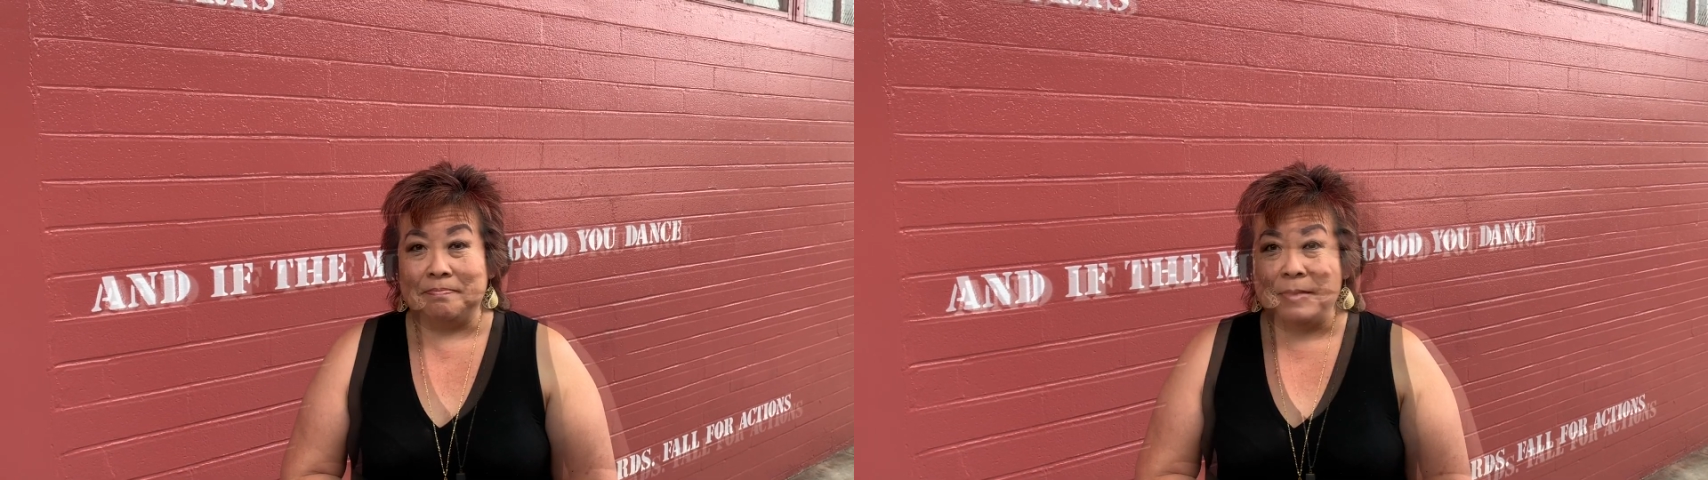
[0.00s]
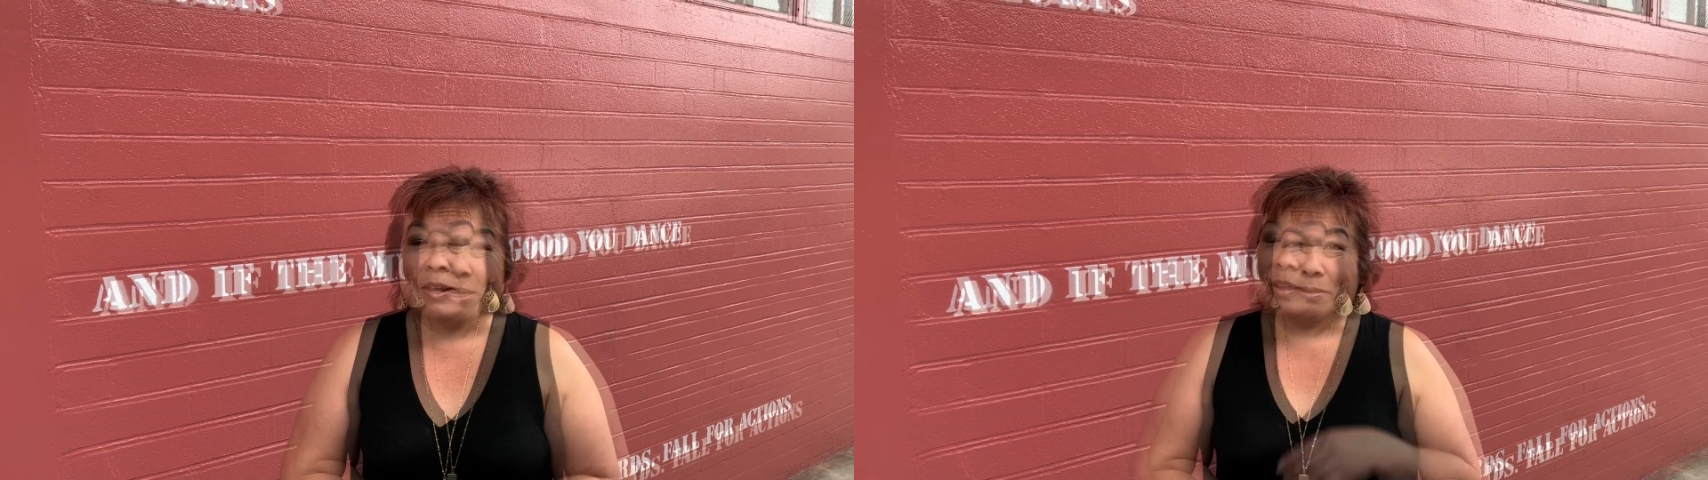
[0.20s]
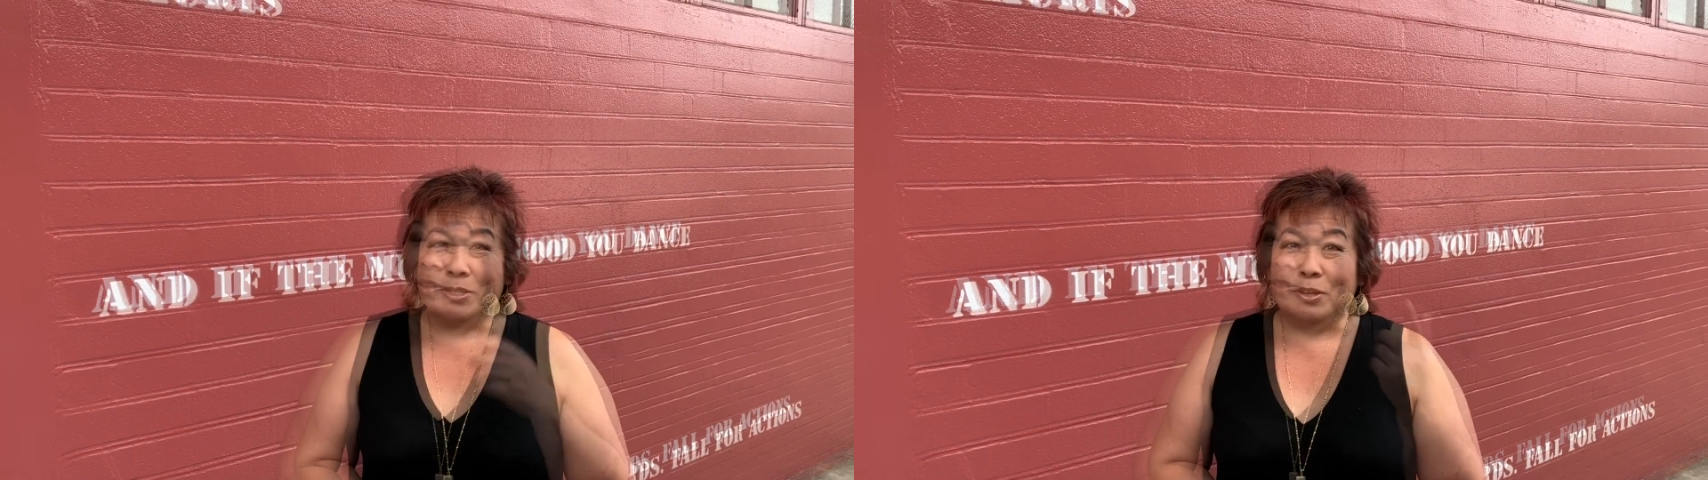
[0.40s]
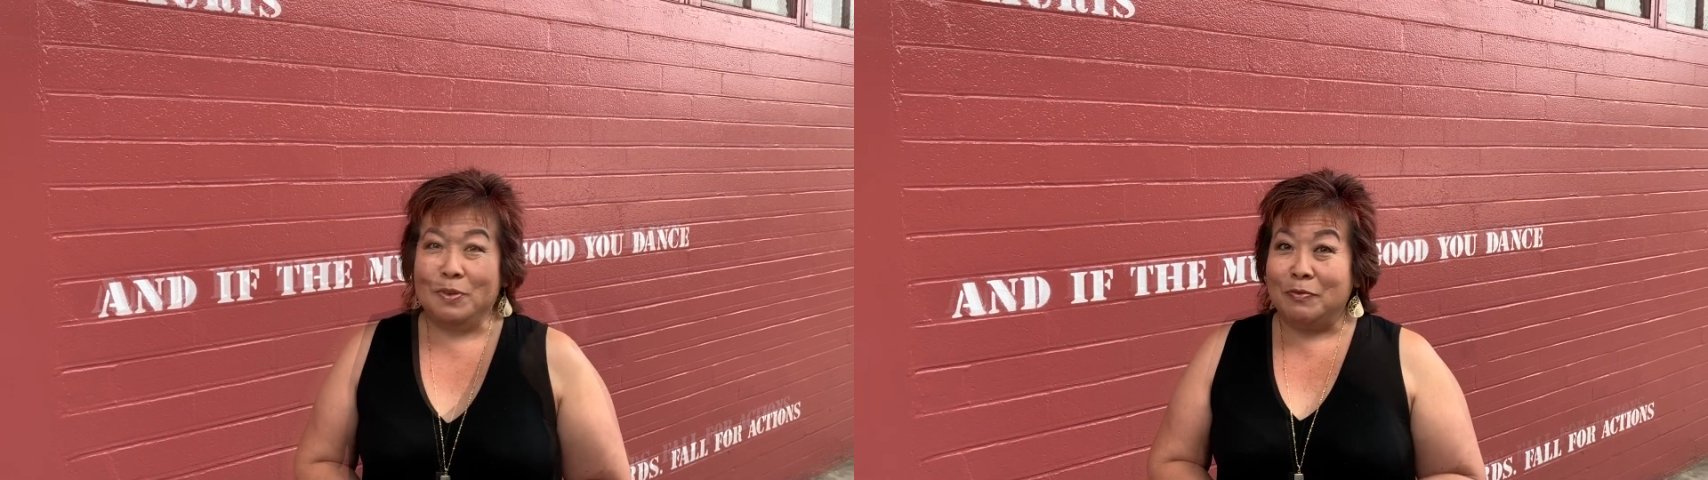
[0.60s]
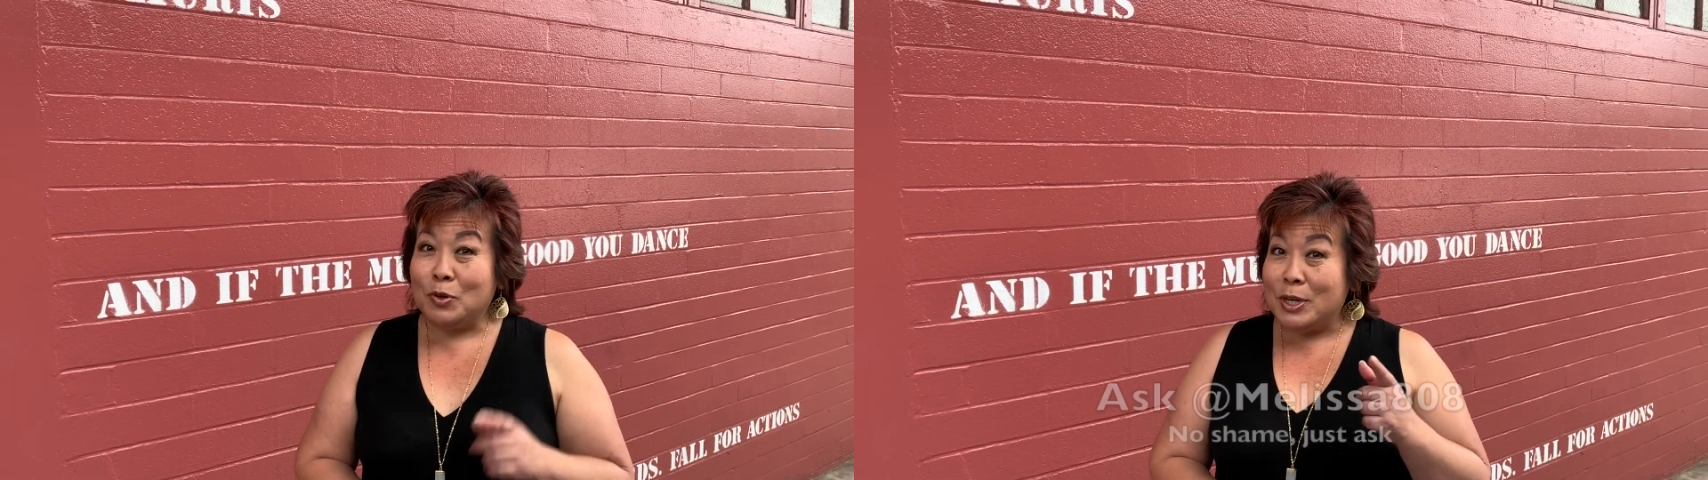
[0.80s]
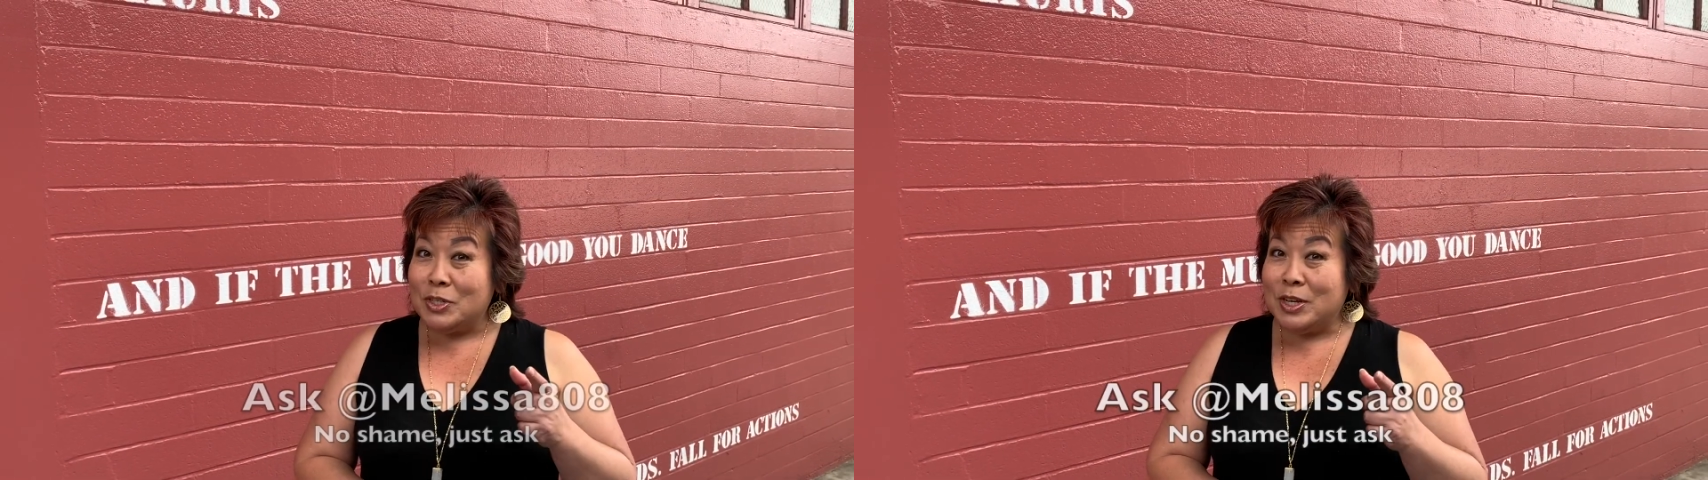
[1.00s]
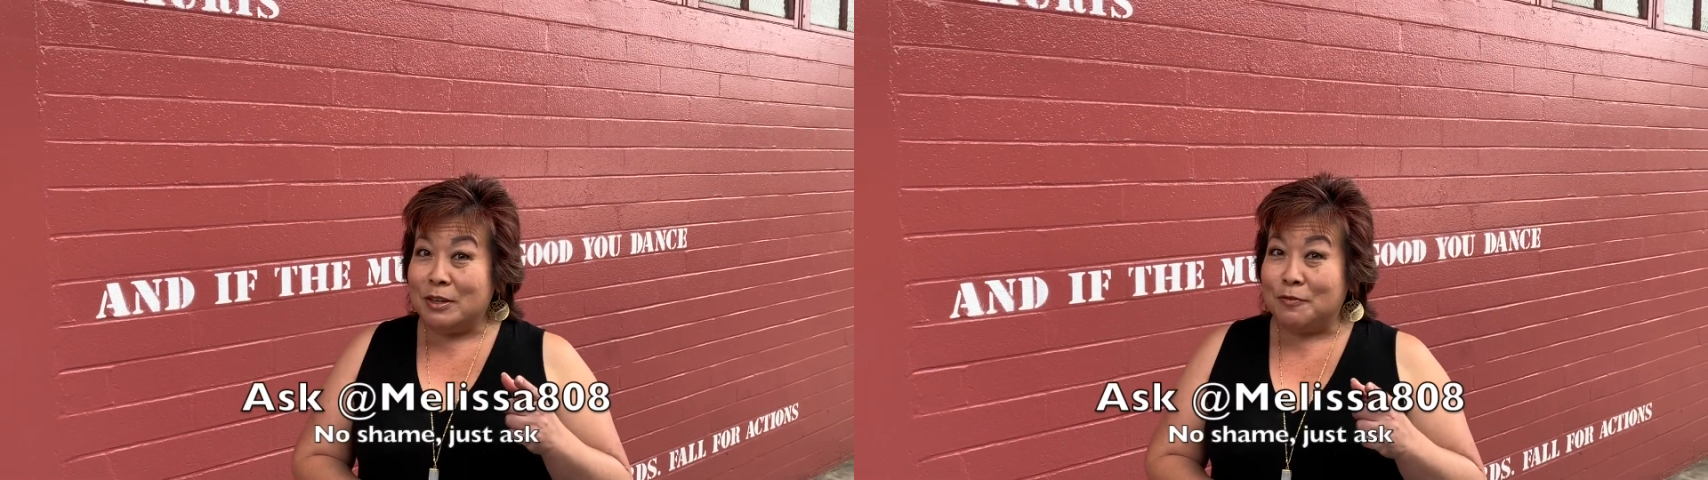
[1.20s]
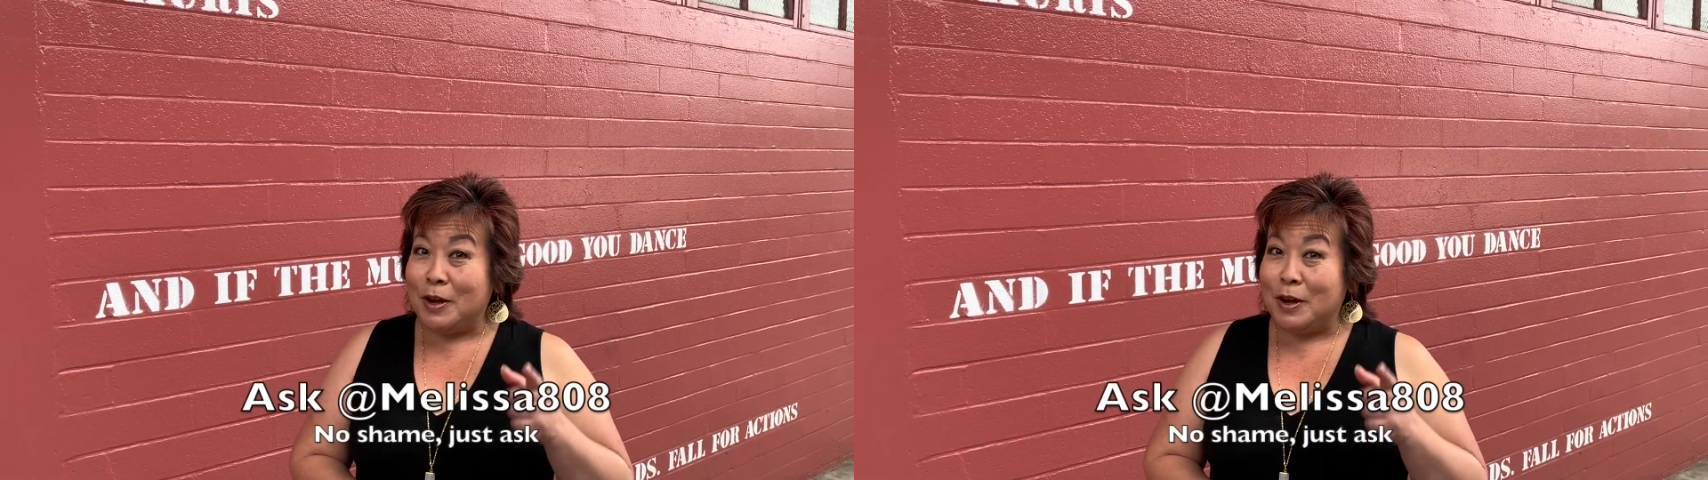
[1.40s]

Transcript: Okay. So if you have a question,